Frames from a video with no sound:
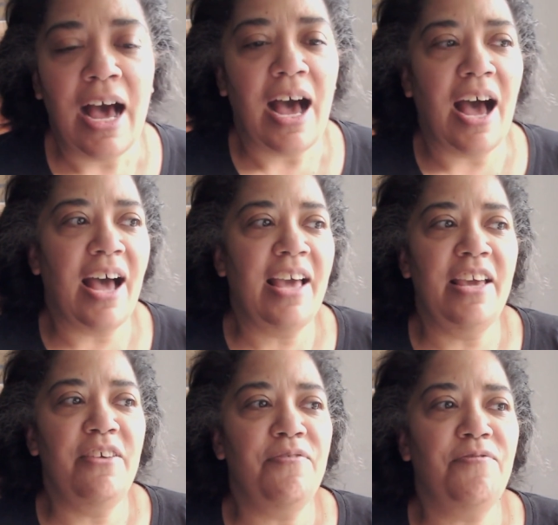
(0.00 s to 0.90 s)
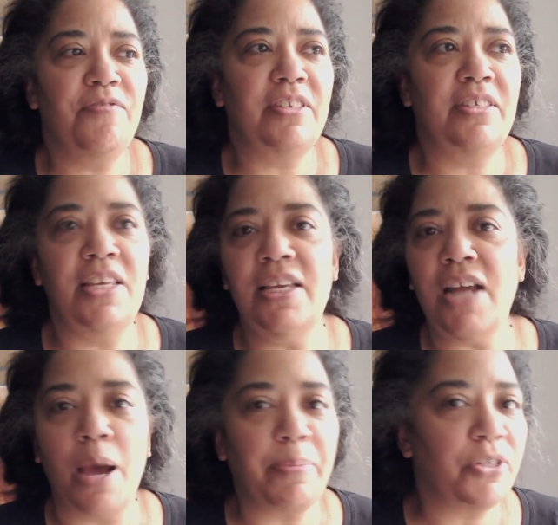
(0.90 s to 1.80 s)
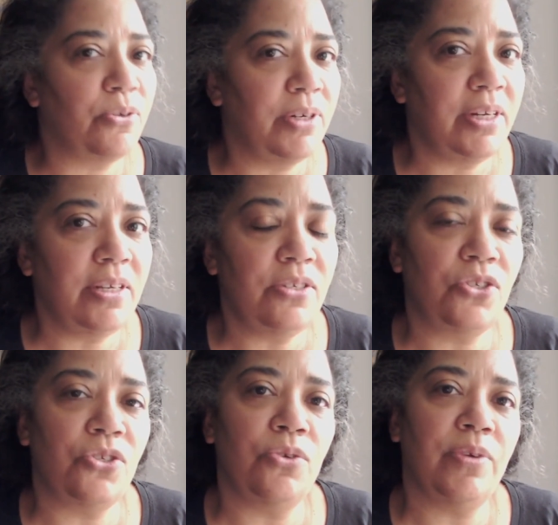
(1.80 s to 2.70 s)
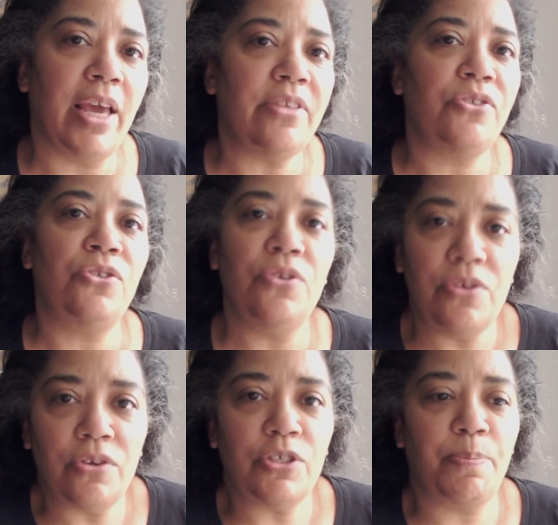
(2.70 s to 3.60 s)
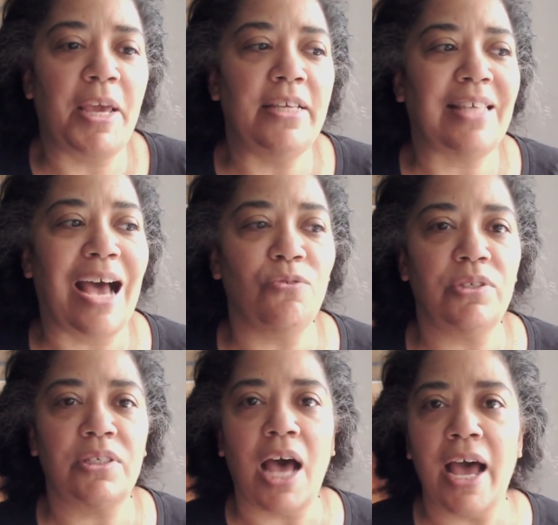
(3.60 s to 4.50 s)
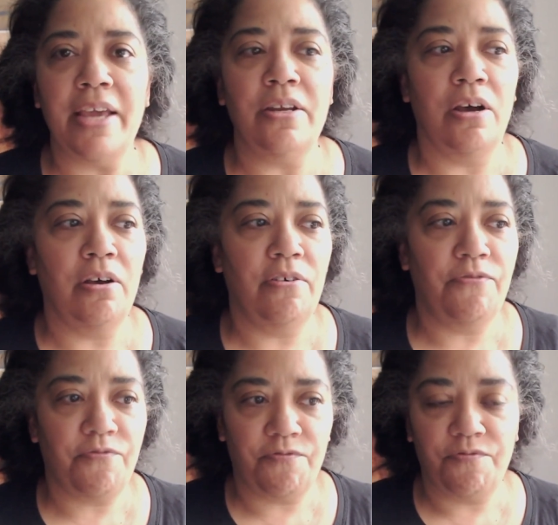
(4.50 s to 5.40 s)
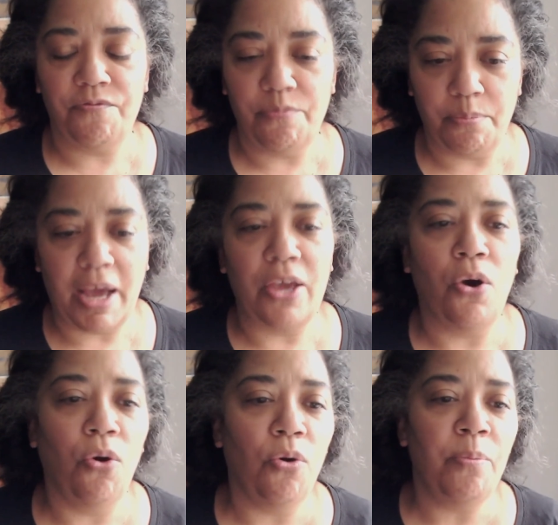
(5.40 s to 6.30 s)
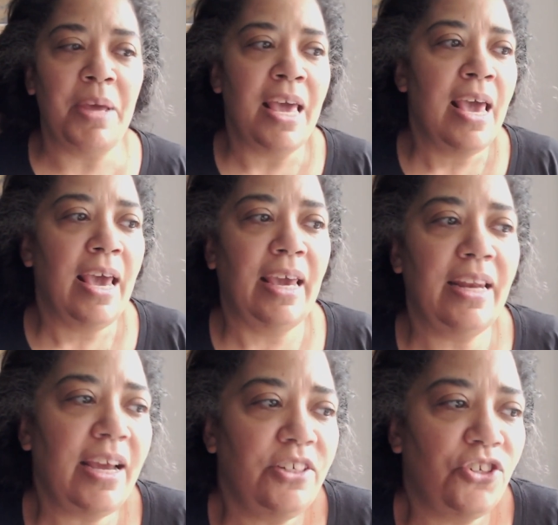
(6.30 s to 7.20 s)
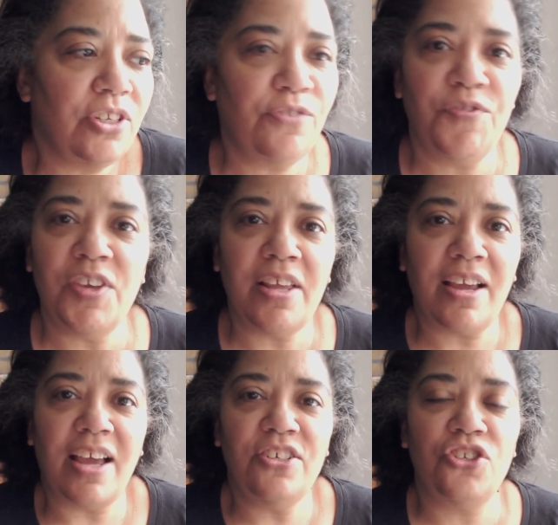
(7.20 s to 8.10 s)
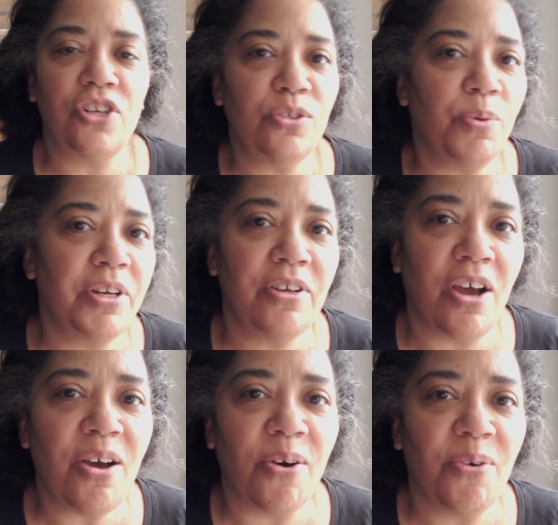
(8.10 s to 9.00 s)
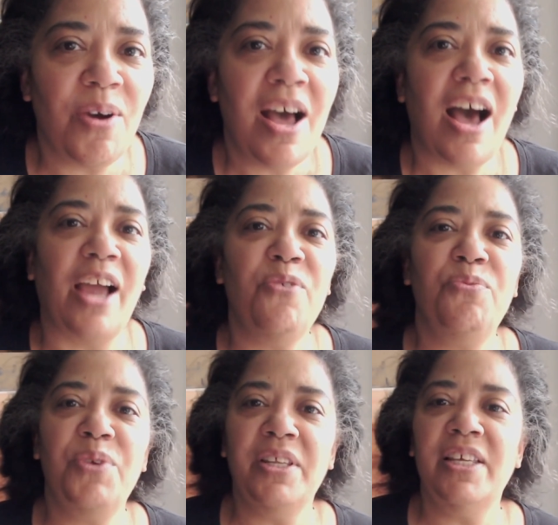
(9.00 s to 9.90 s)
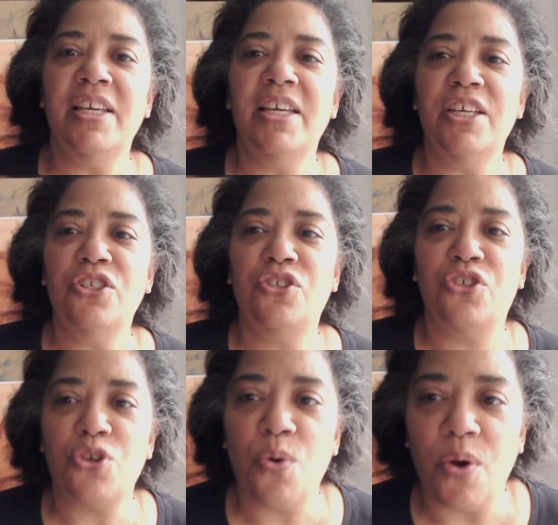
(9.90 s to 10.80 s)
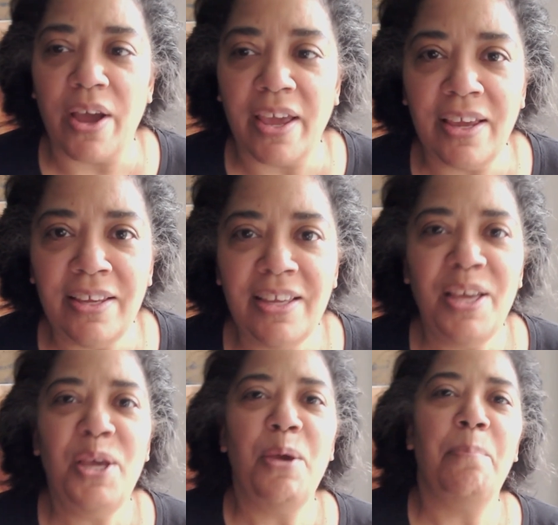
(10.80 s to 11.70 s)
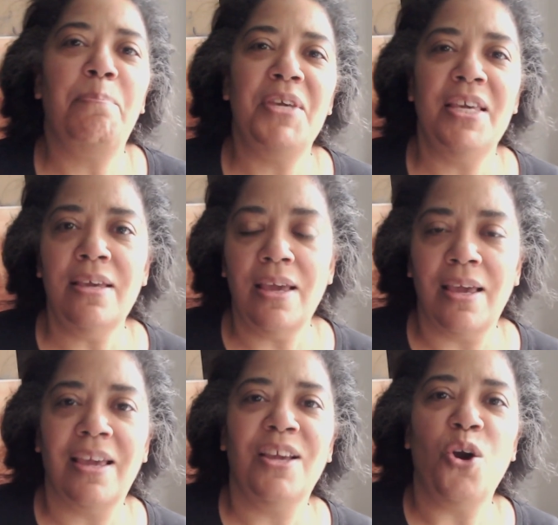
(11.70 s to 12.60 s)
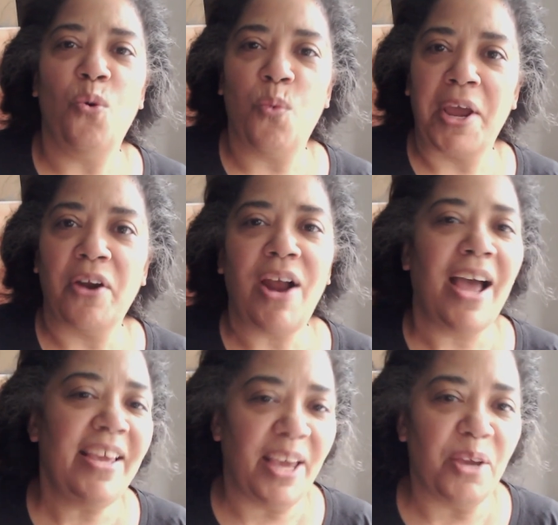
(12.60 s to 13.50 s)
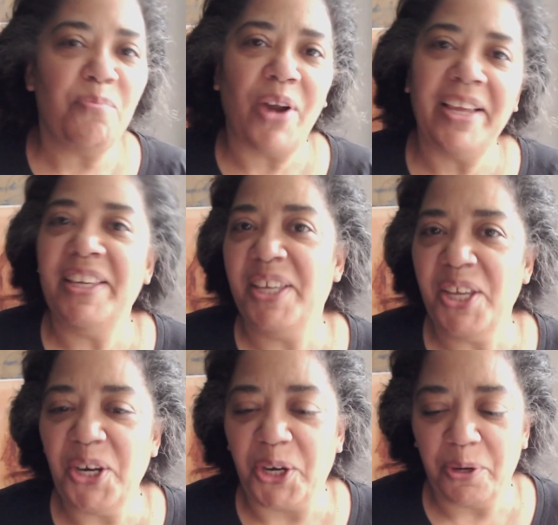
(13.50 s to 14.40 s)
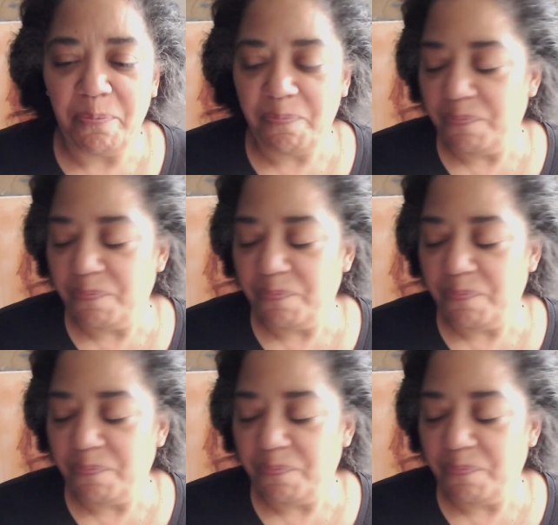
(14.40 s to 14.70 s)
I've seen opportunities to get studio space outside of my home, and I just feel like I just wouldn't go. I really enjoy being where I am right here.